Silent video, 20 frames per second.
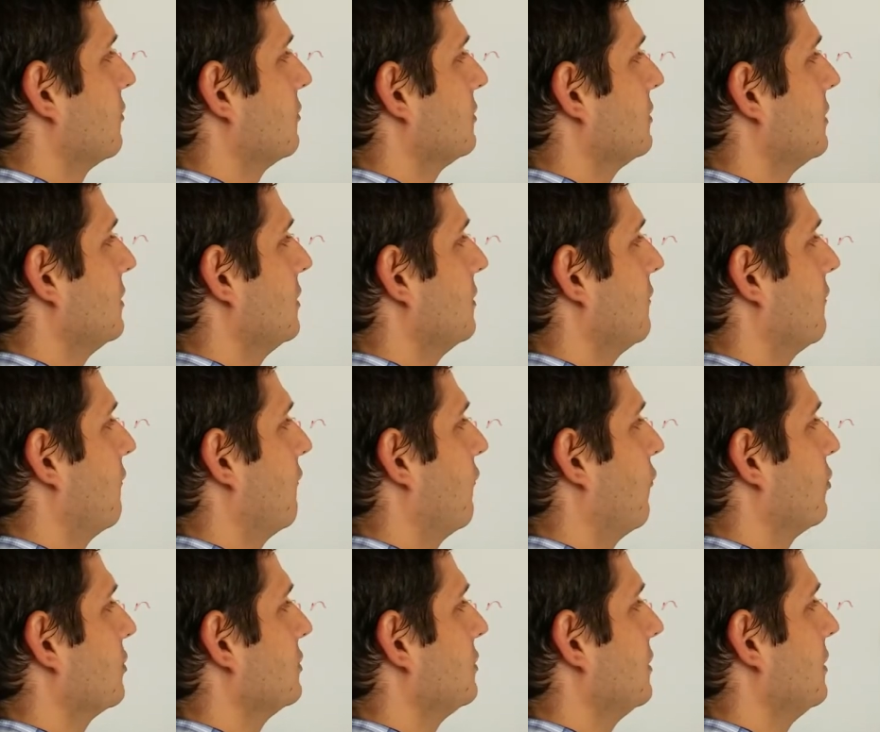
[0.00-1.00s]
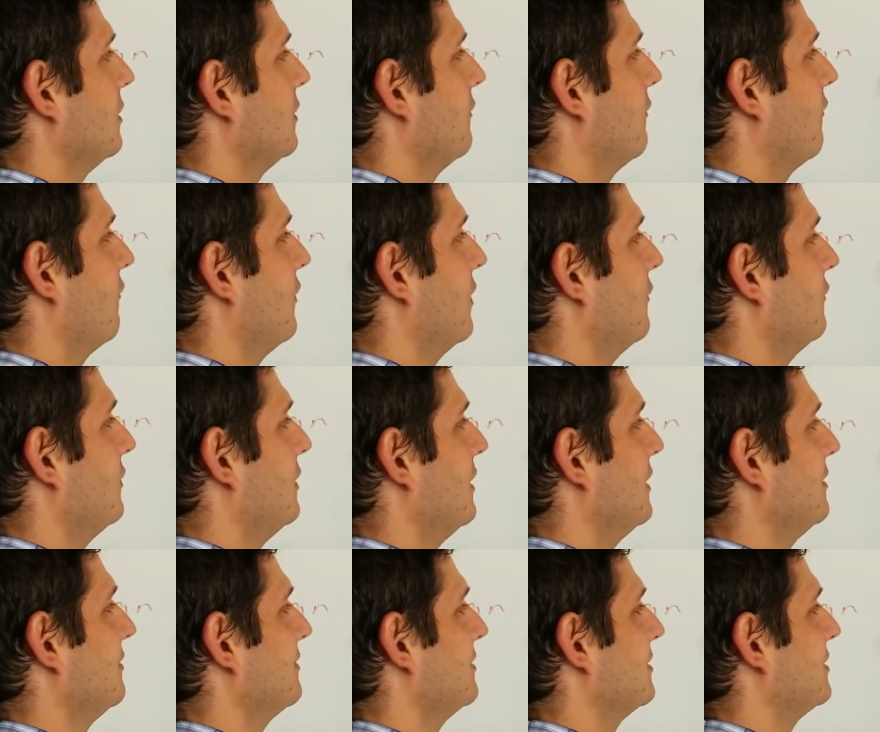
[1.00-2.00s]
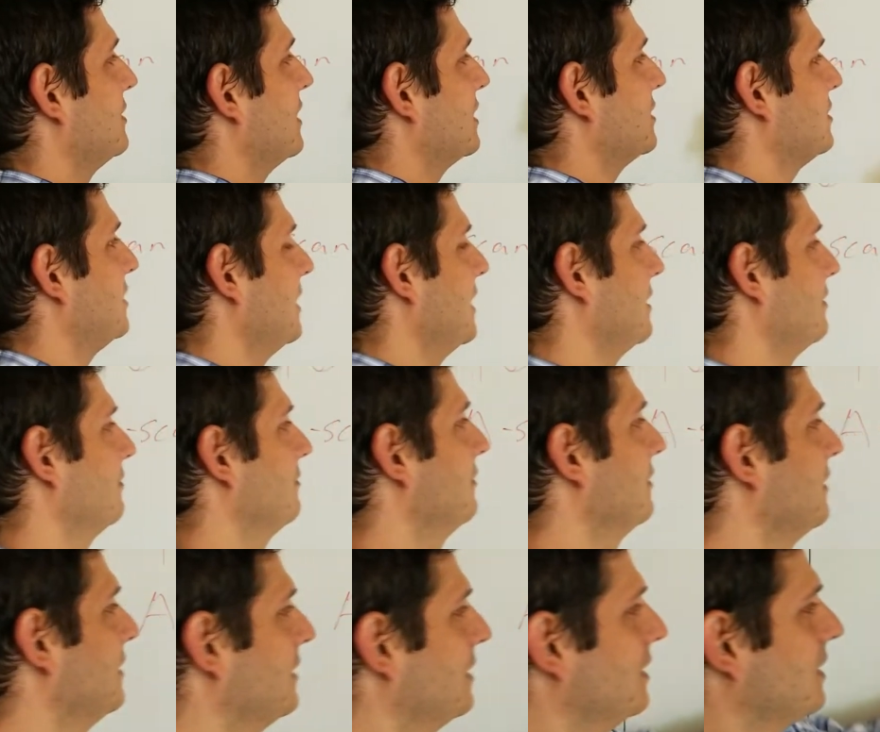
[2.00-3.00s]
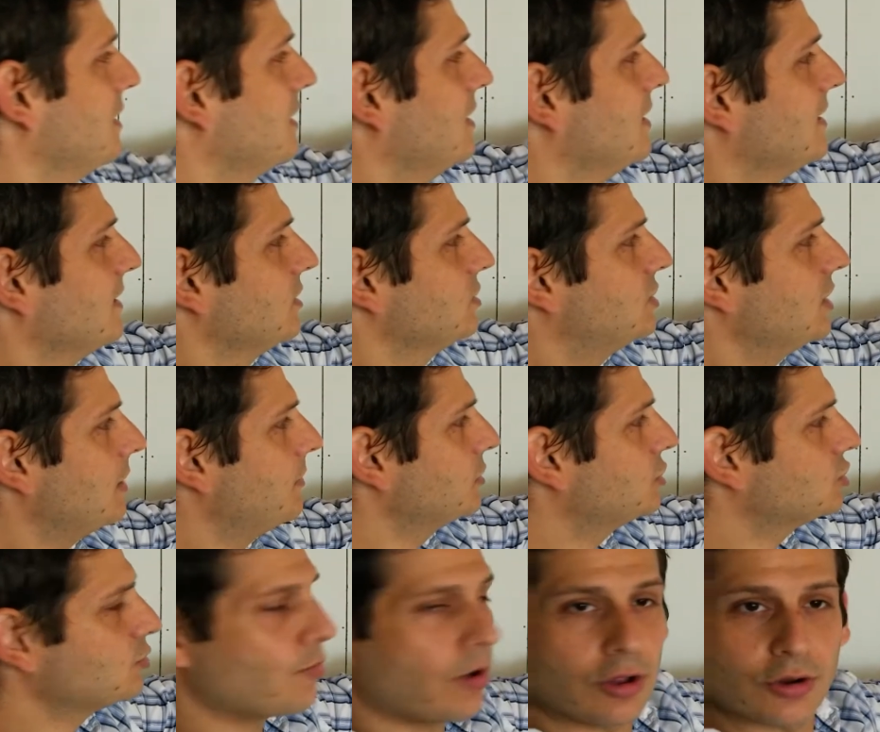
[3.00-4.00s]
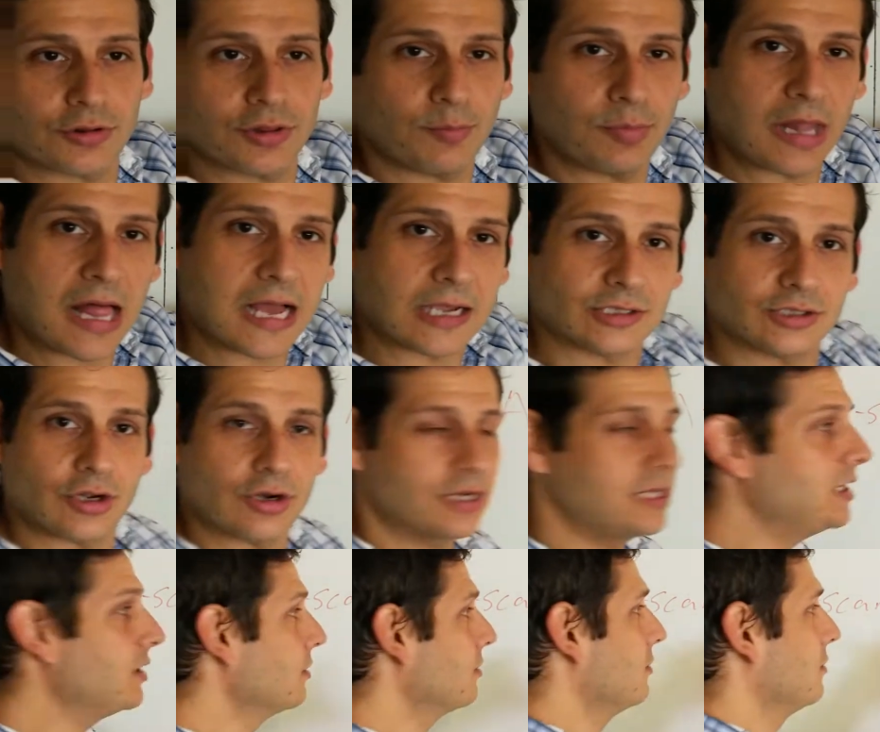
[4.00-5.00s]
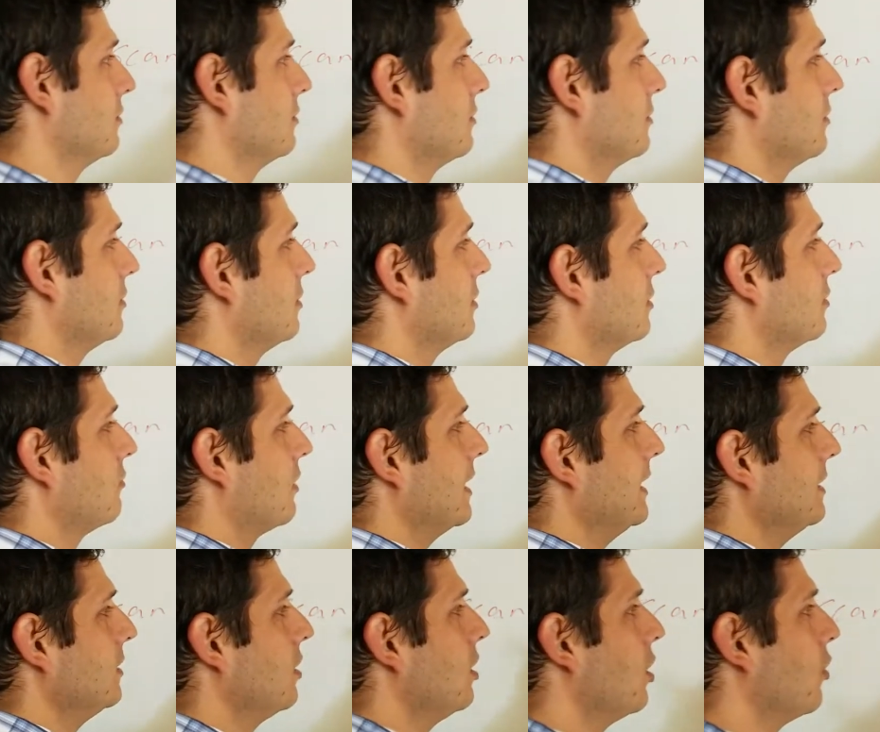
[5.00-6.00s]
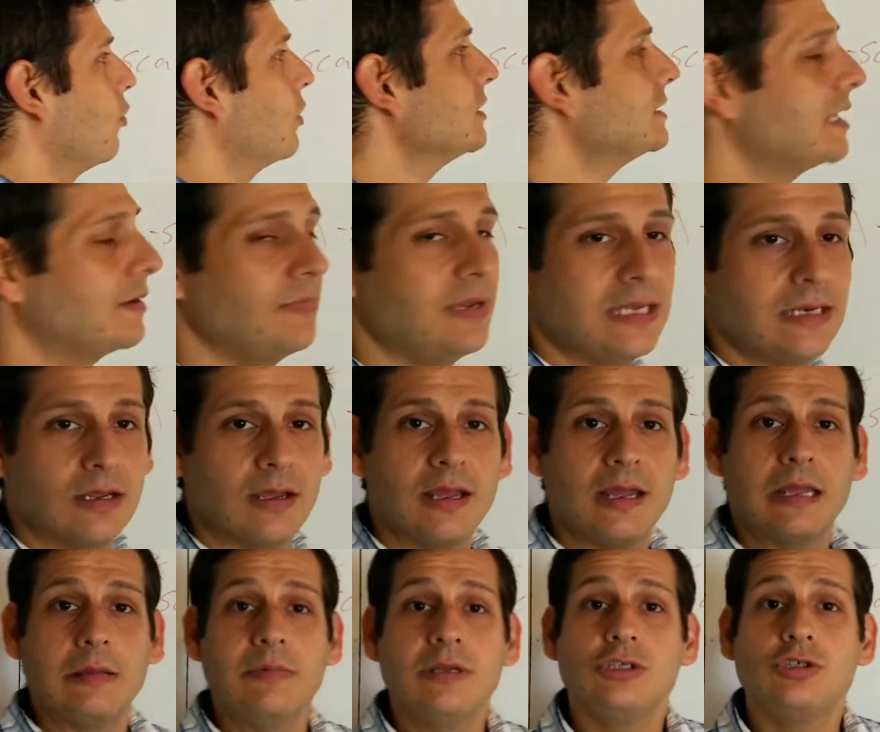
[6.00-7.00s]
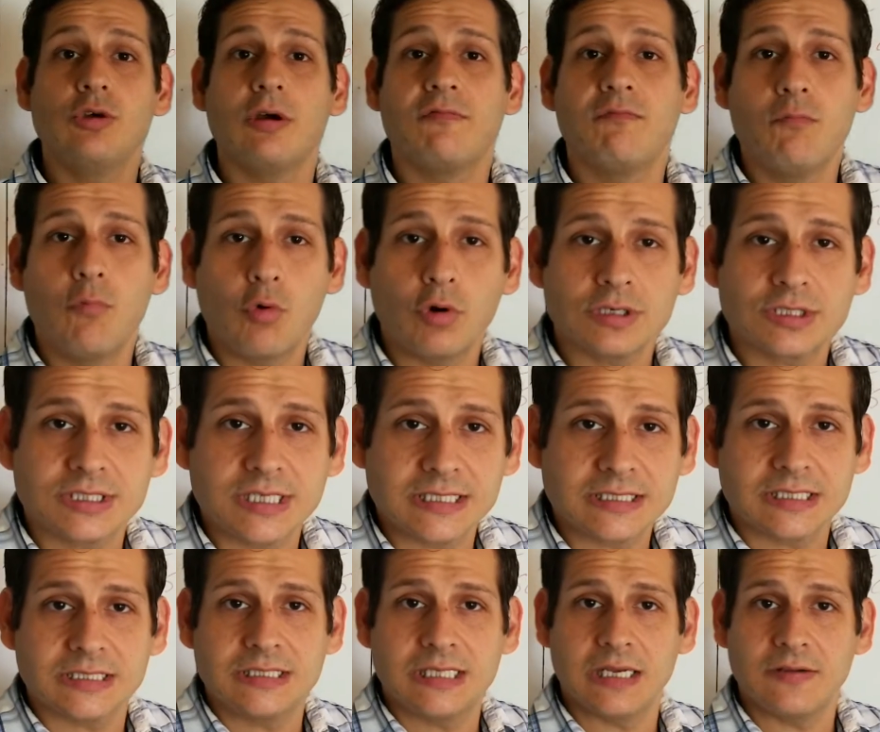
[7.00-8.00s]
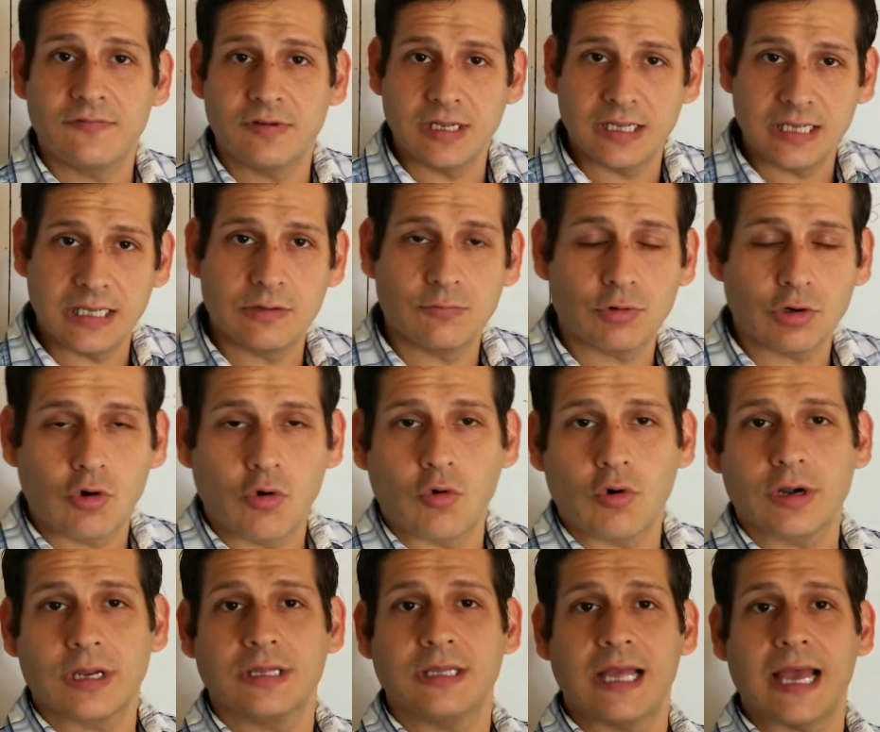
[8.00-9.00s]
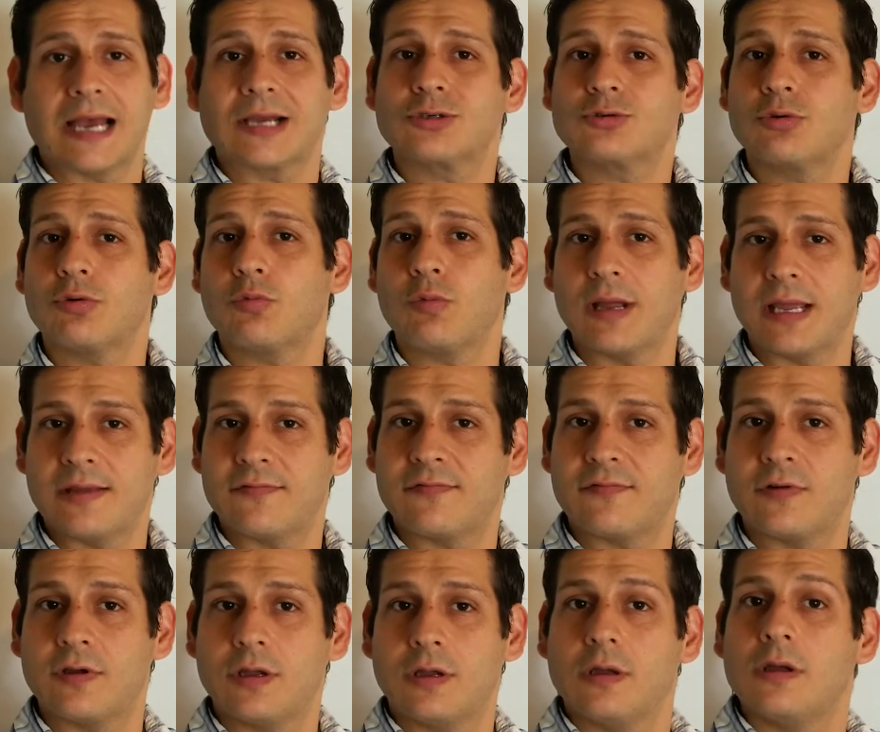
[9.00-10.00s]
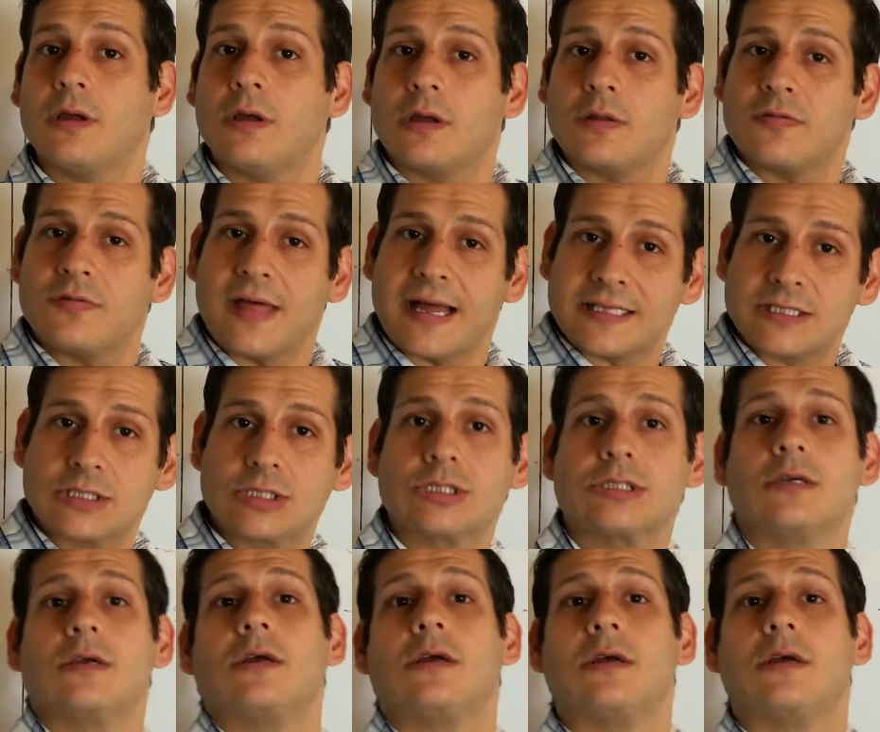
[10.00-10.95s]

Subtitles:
13, 14, 15, 16. You see how much smaller the blocks are here, right? What does that mean? It means you have more sensitivity in recording the actual wave that's